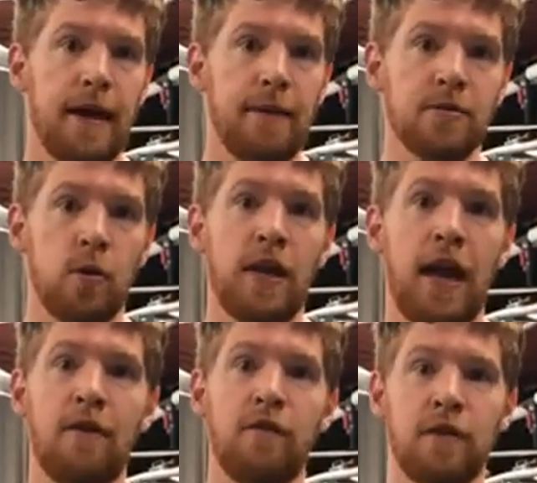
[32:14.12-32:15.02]
So we
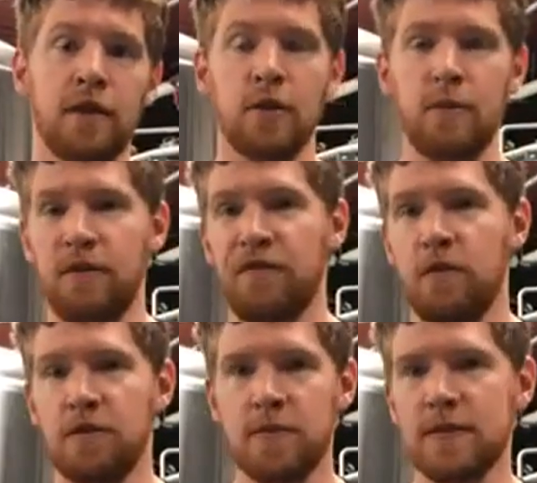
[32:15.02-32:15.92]
have a little bit of
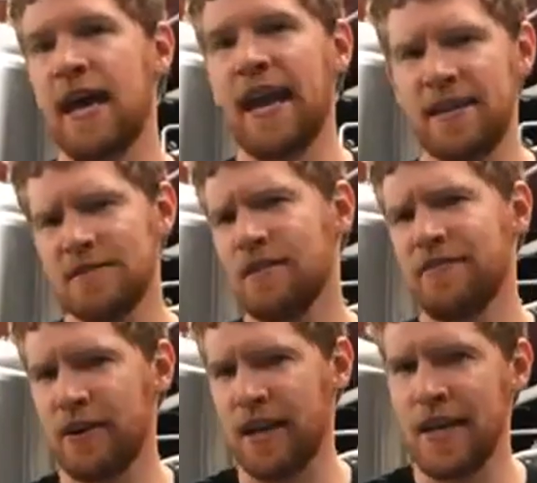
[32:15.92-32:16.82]
food, some snacky stuff
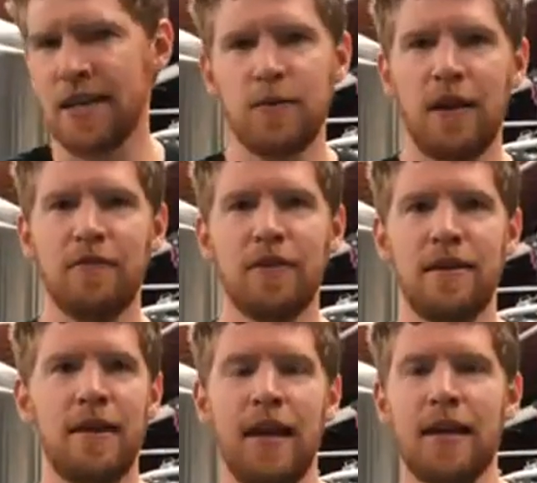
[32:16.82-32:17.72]
here to eat. We have
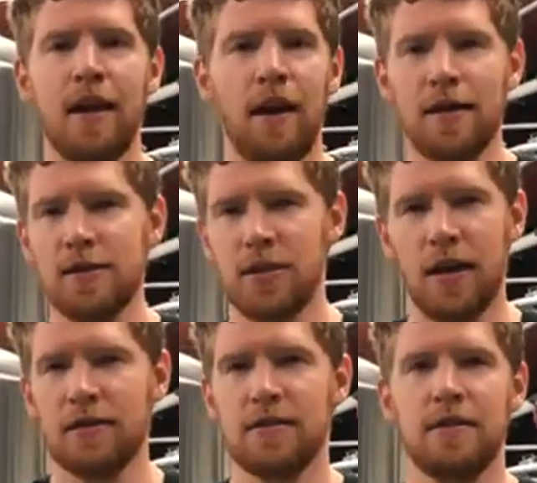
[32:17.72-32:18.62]
candy cottage
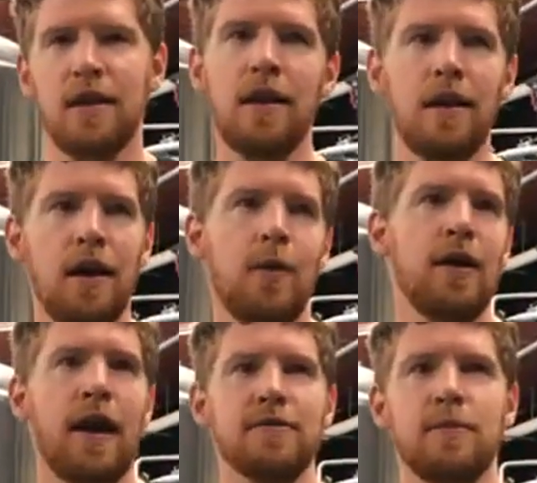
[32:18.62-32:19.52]
nuts. We
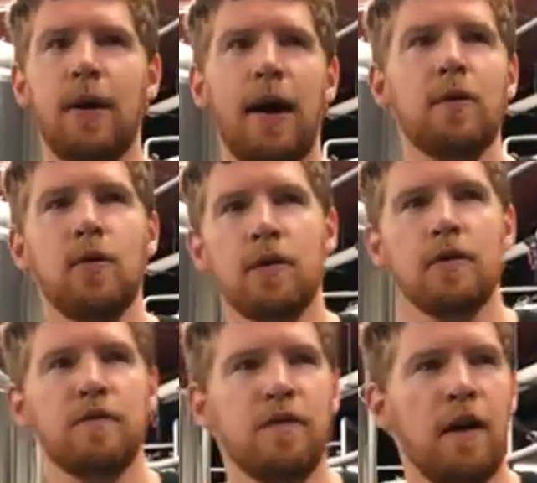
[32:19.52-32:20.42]
have some
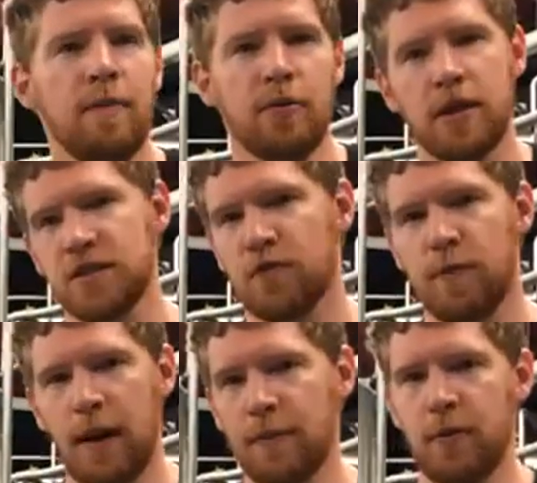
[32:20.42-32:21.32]
popcorn from Crazy for
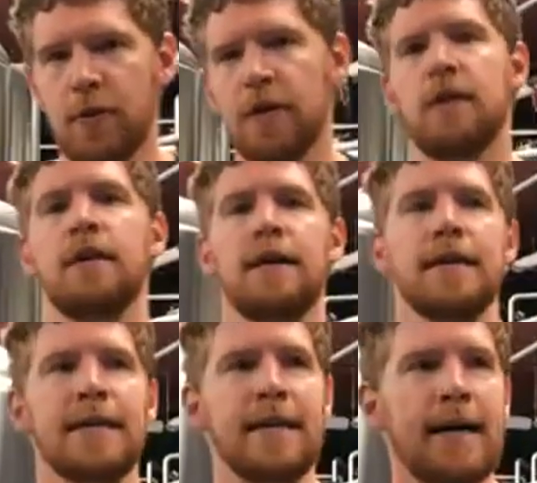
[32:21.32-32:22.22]
Popcorn.
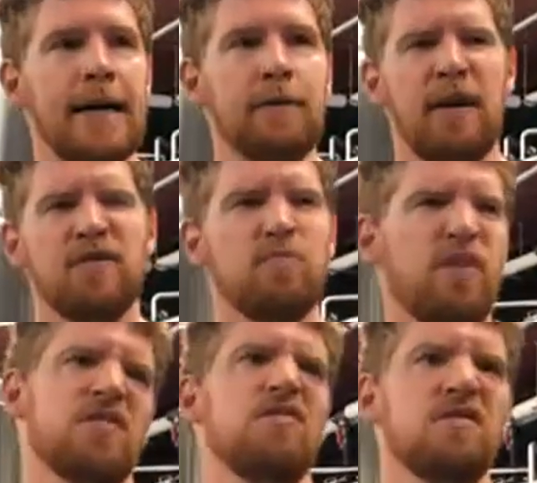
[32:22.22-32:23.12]
We have some
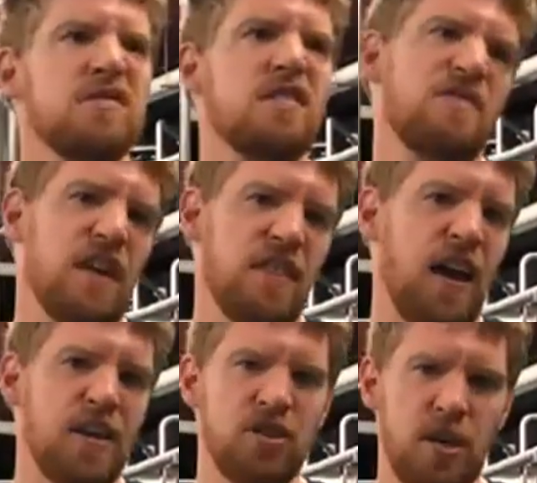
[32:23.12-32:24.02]
pretzels and stuff like
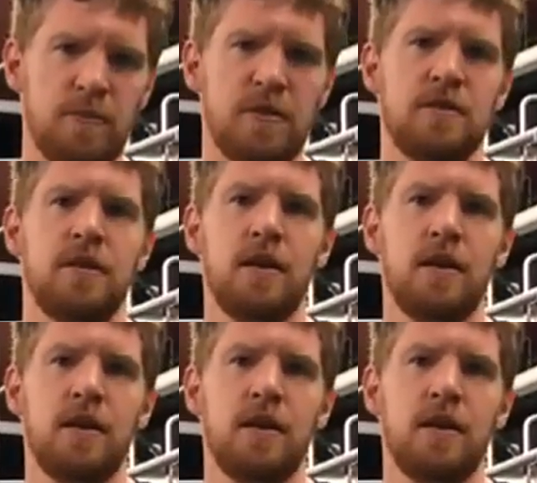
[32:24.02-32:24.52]
that, chips.